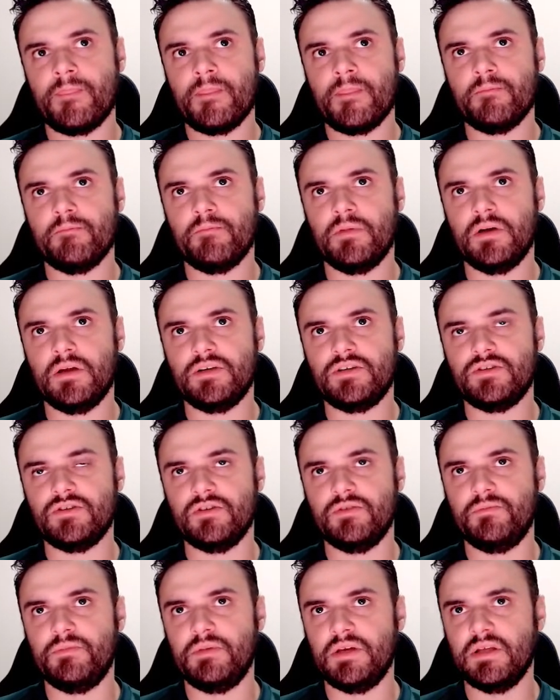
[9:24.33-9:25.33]
but it
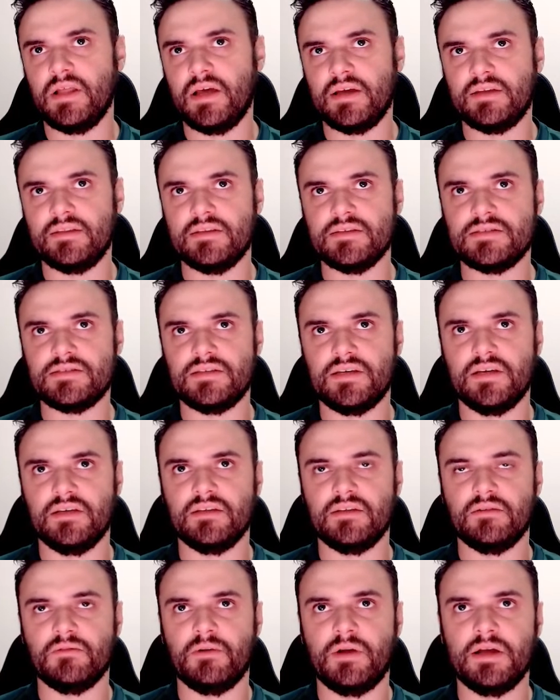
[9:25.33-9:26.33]
should be like in the
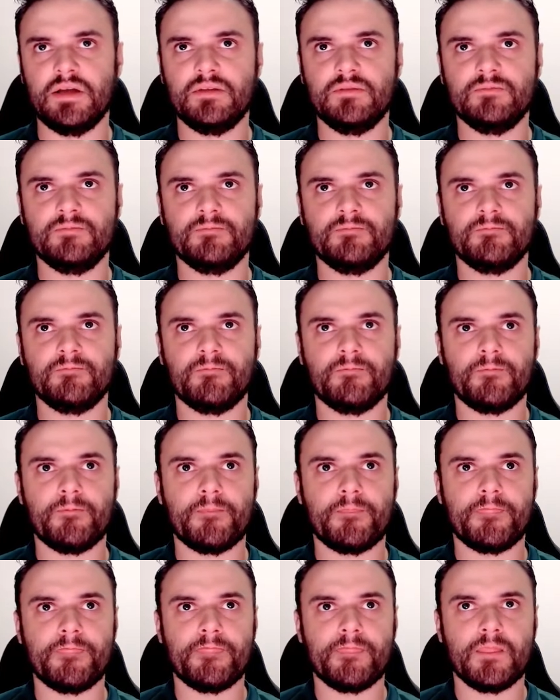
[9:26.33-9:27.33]
center, right?
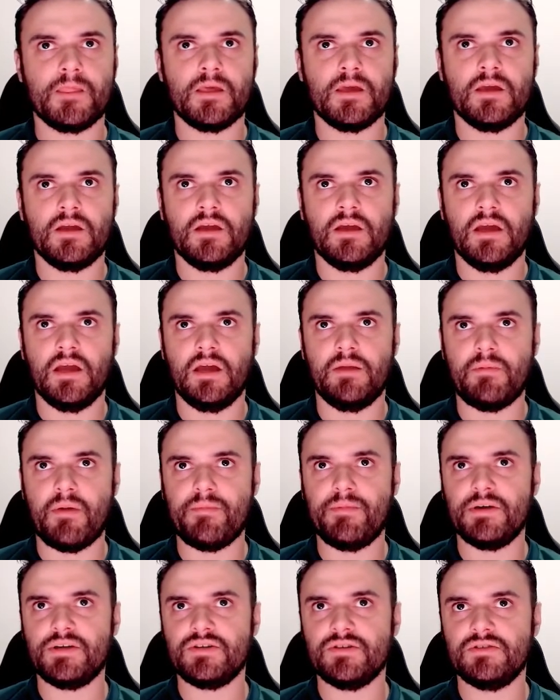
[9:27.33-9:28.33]
And
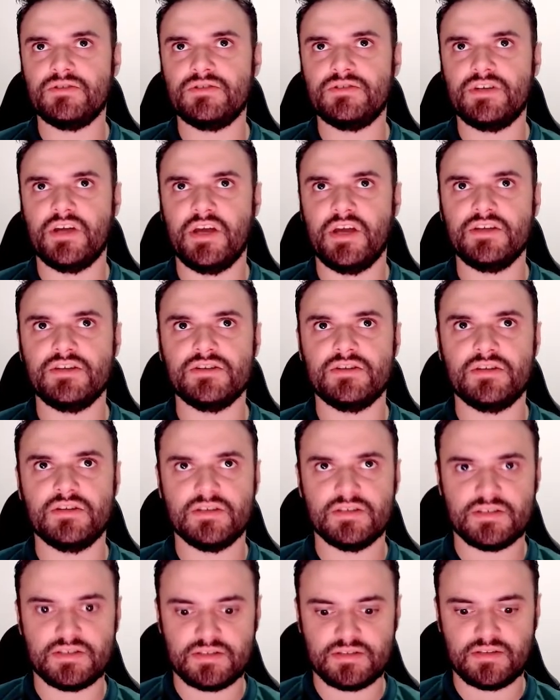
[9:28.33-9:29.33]
maybe I should change
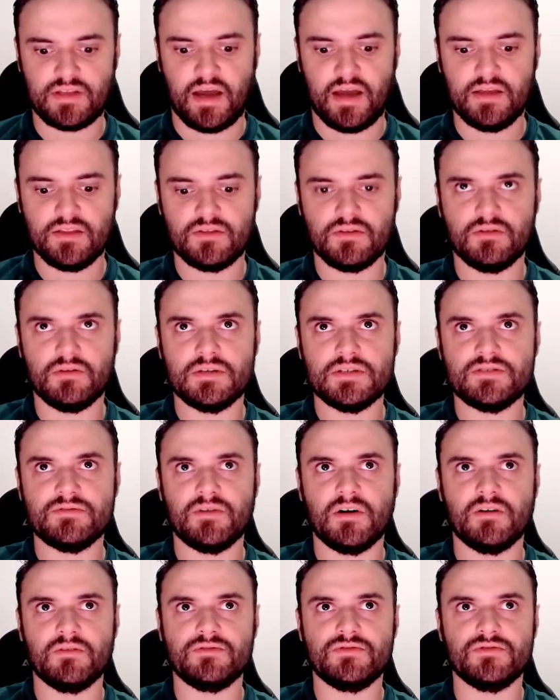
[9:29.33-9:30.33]
this title as
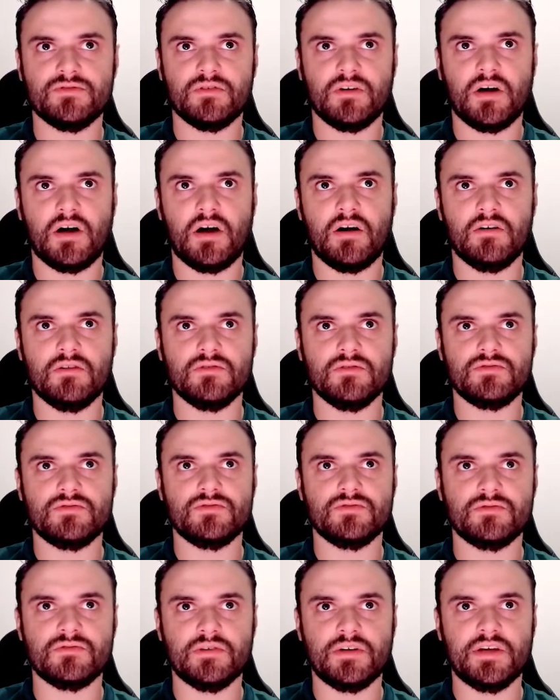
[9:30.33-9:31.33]
well to how
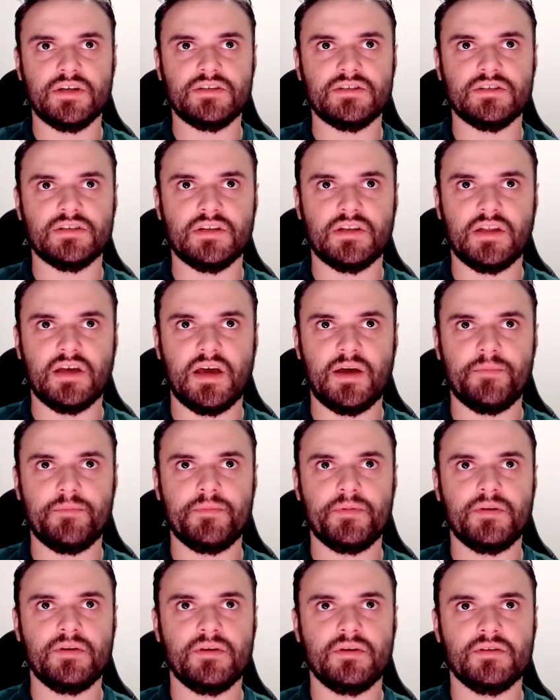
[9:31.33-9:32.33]
to create an
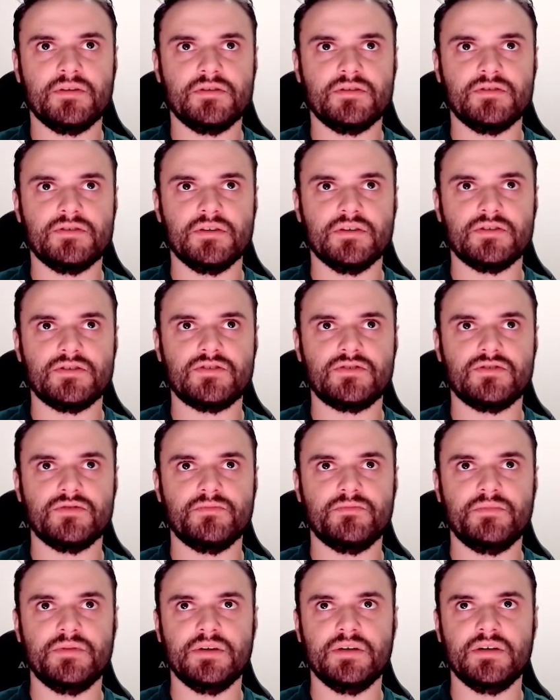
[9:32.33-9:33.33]
app, just to
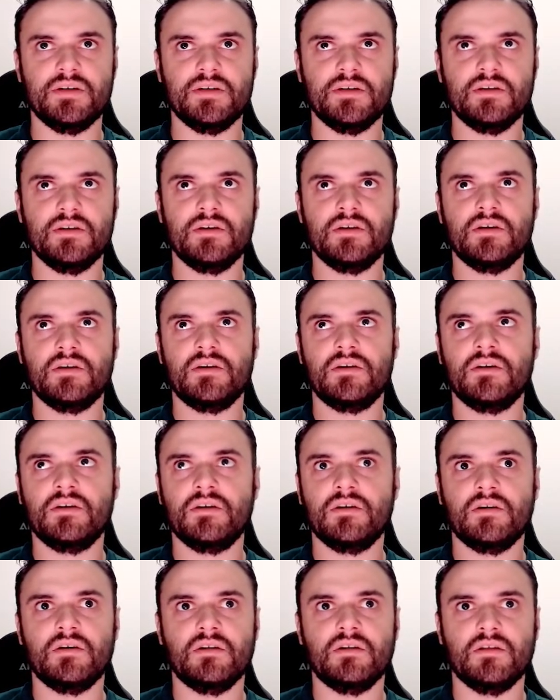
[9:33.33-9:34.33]
be,
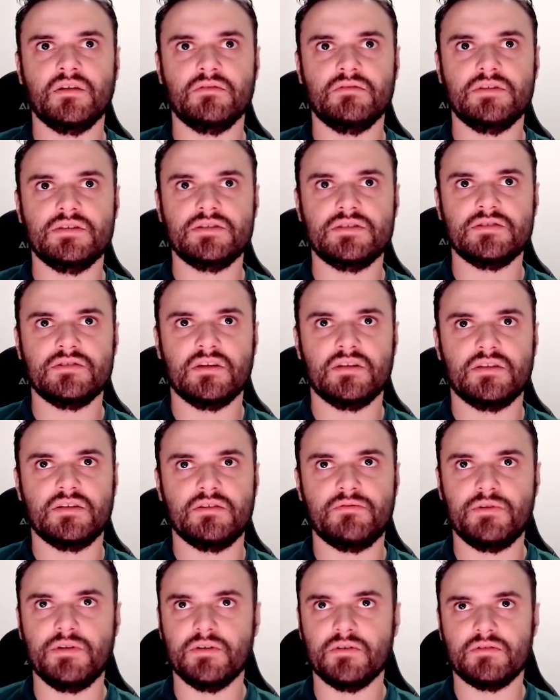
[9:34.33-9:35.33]
no, this is not the
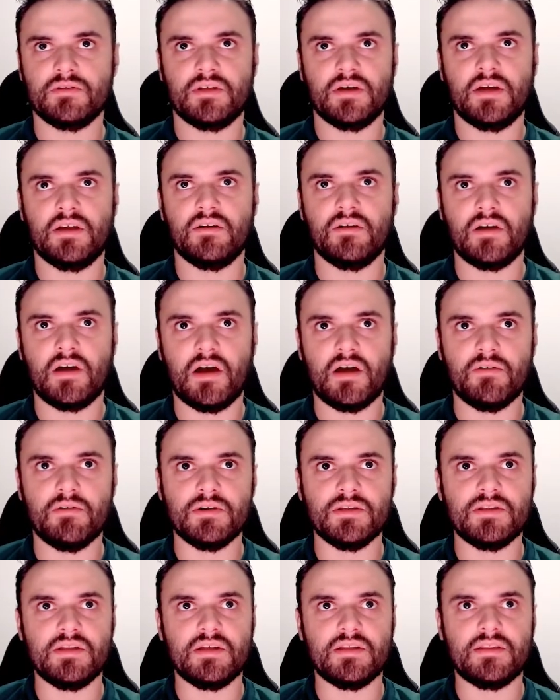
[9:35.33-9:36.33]
real title. I
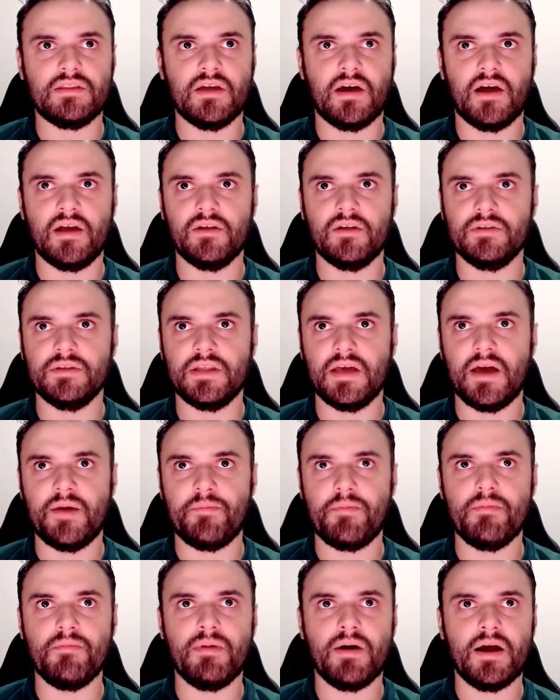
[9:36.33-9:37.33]
want the title in the
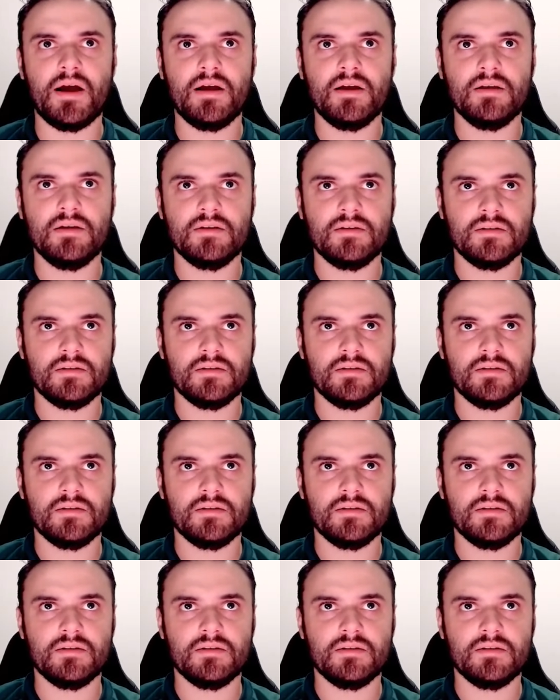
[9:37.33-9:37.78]
app bar.